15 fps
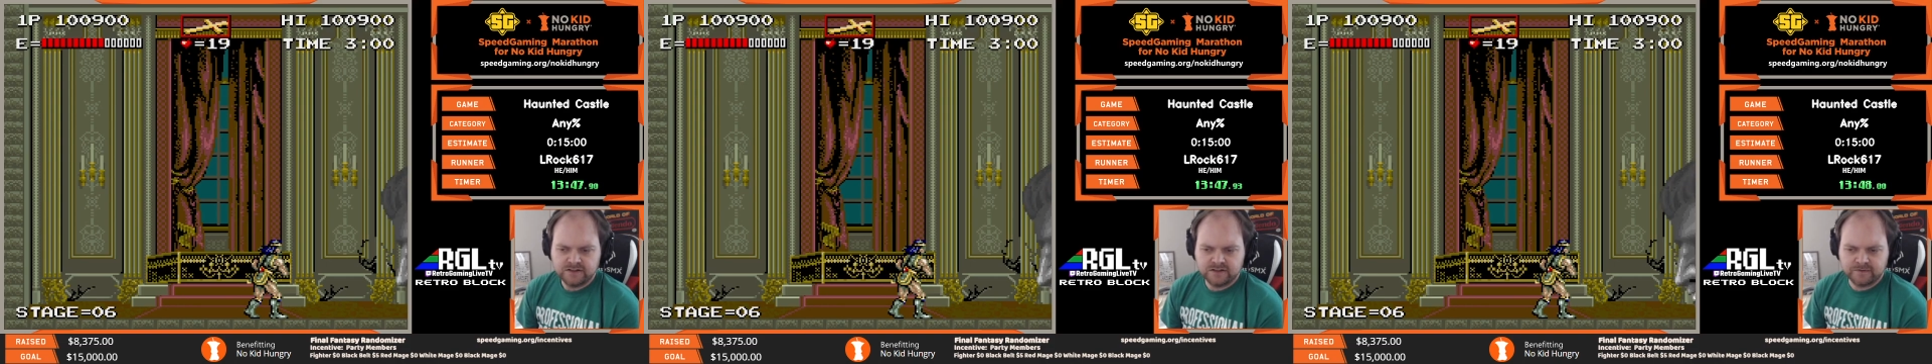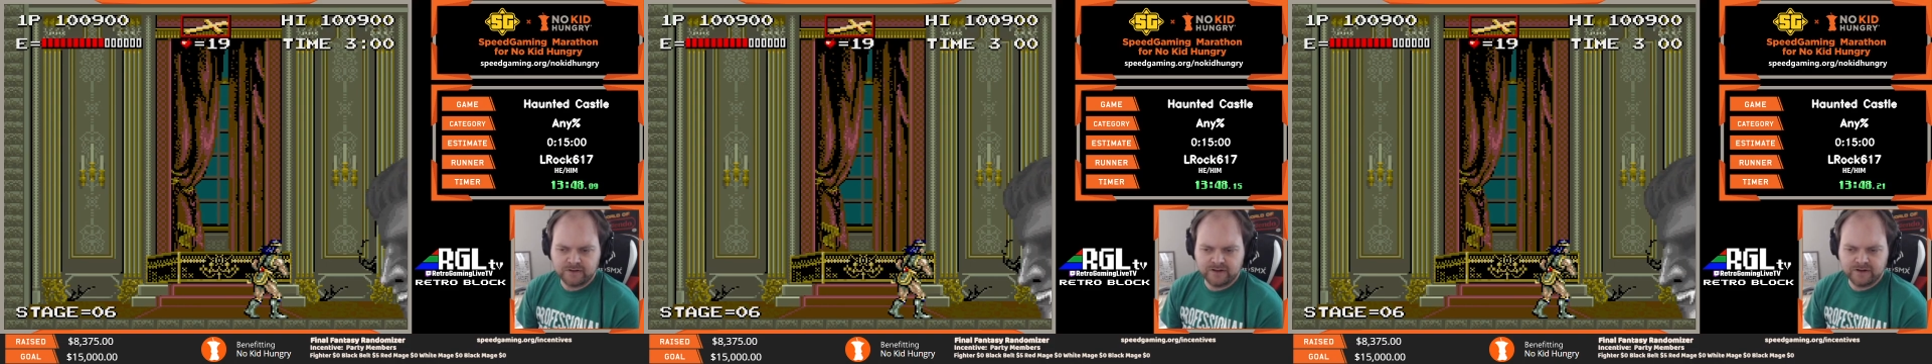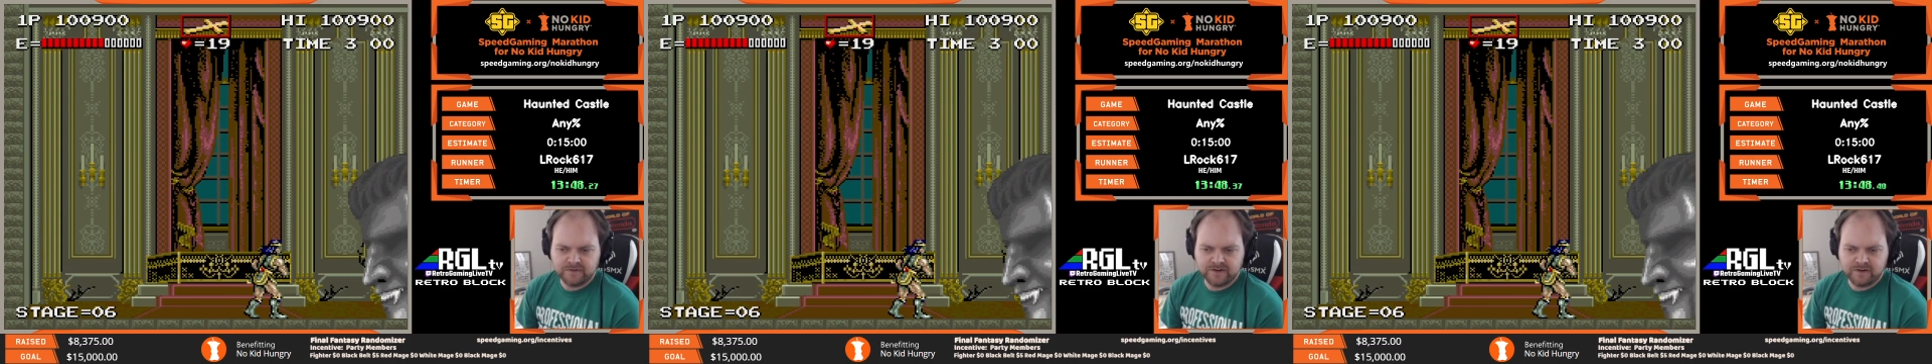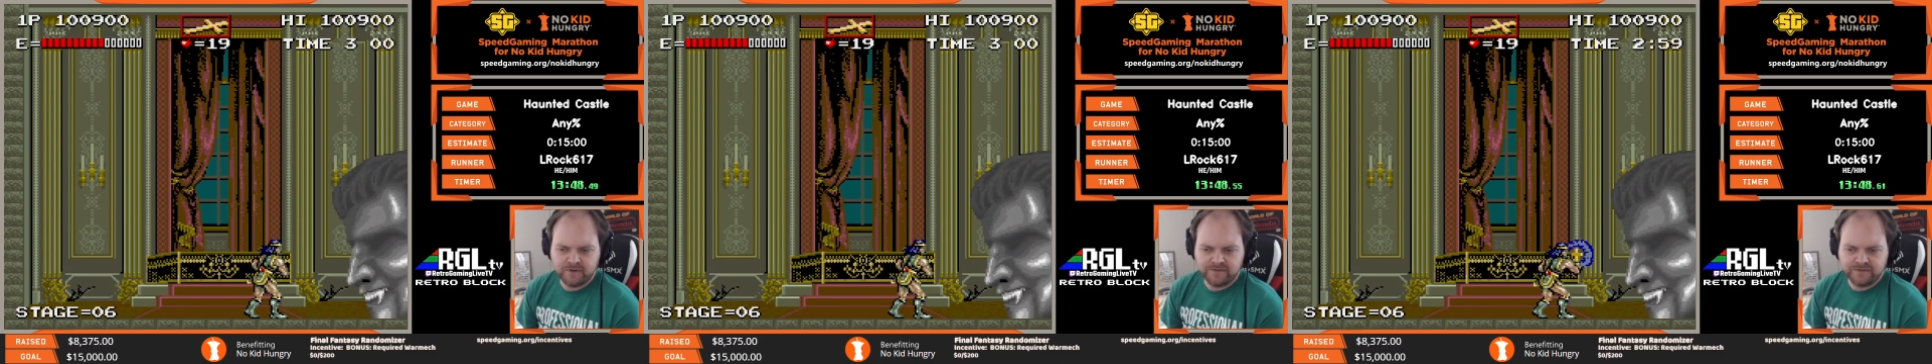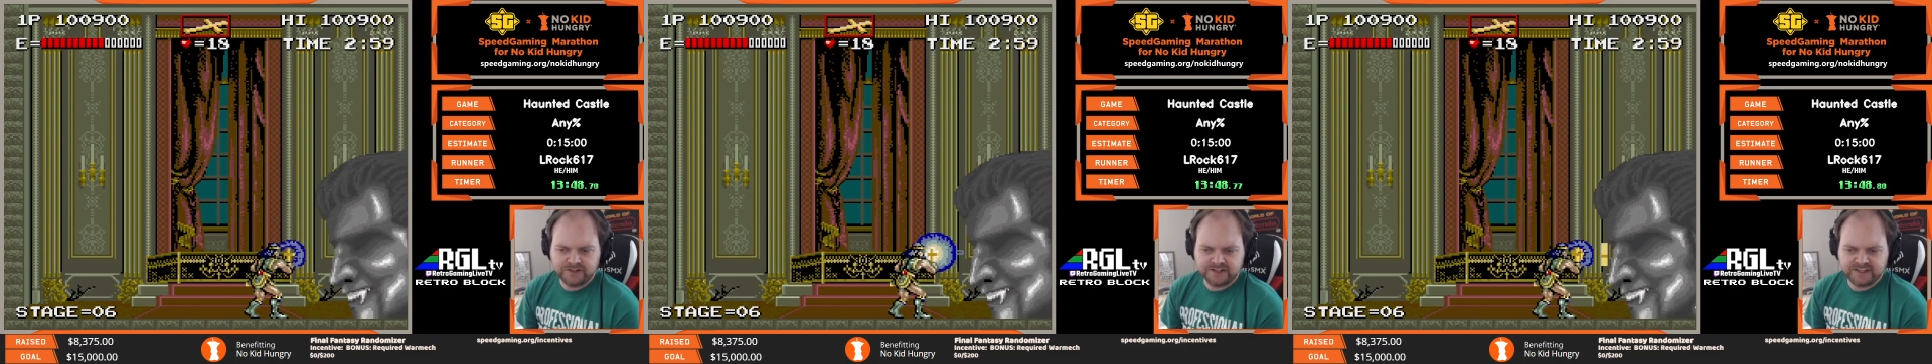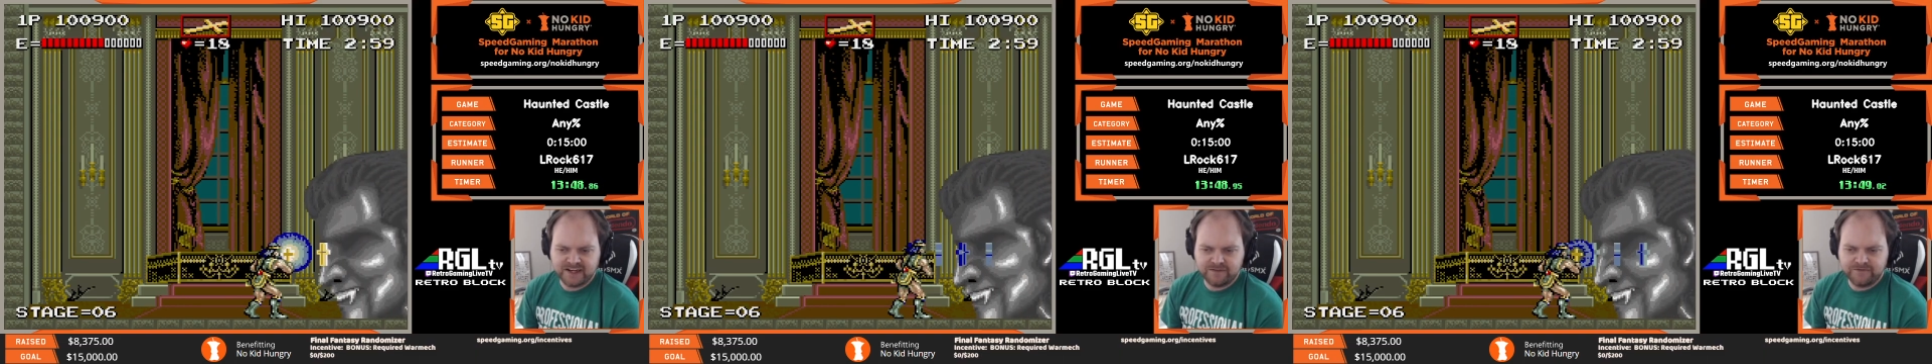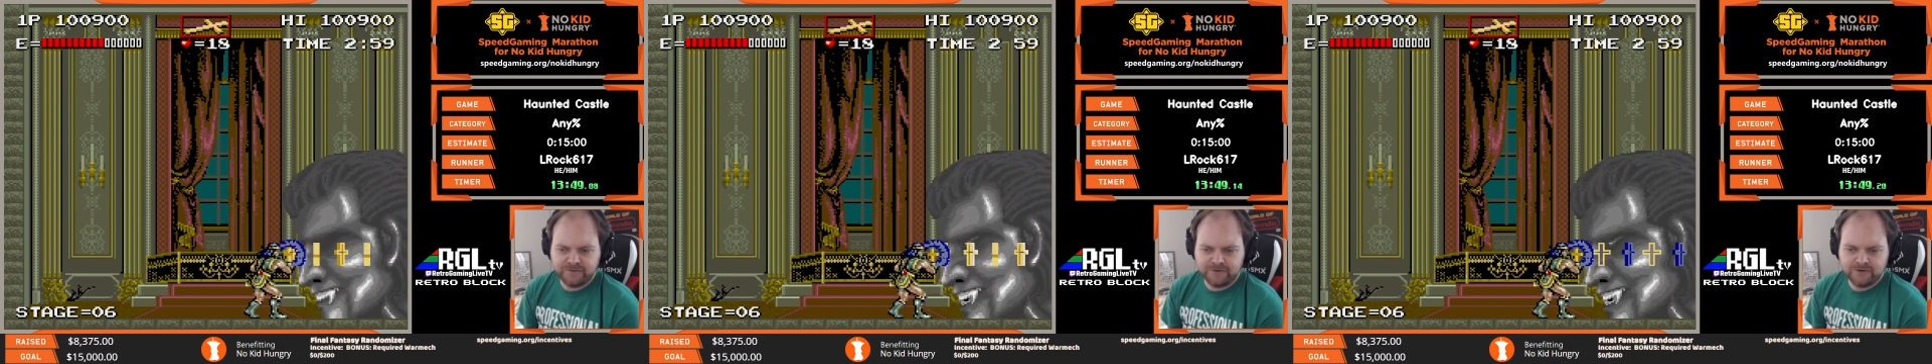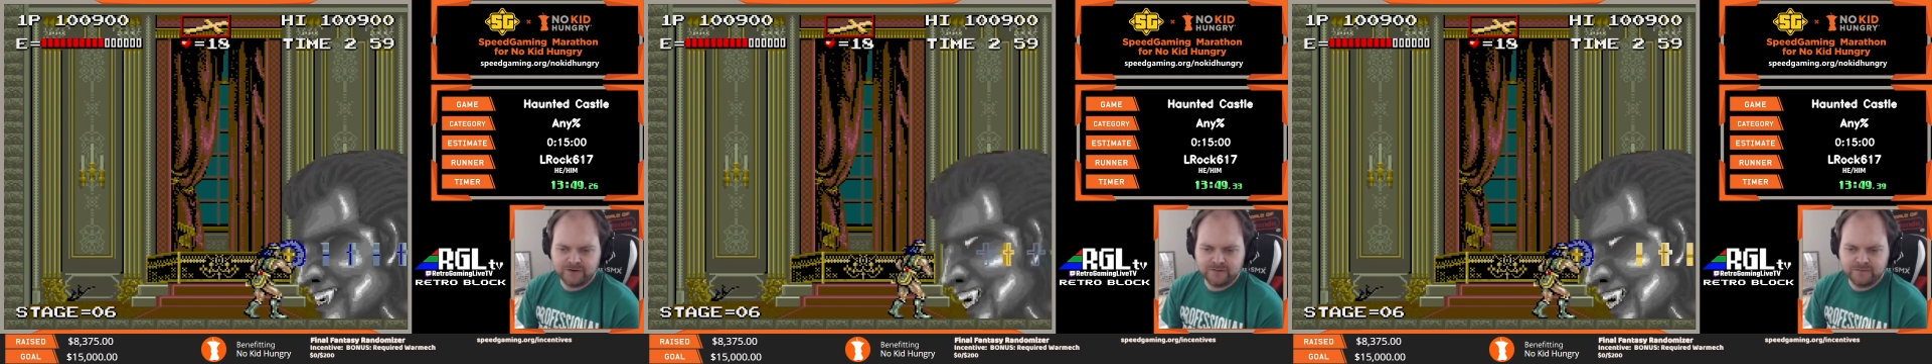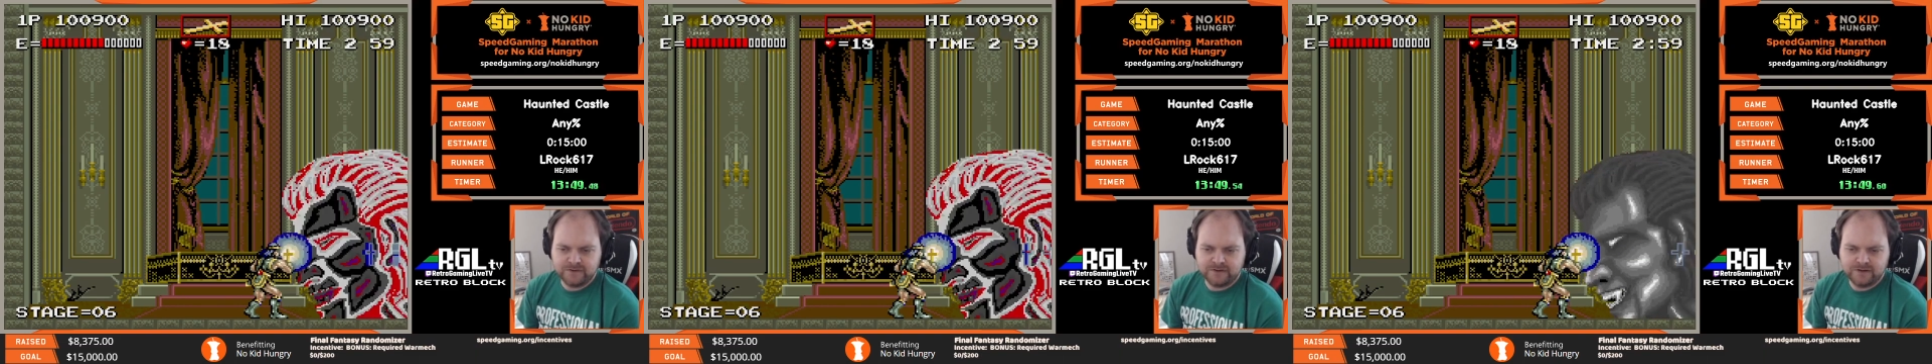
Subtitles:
So I'm going to let him reappear for the second form,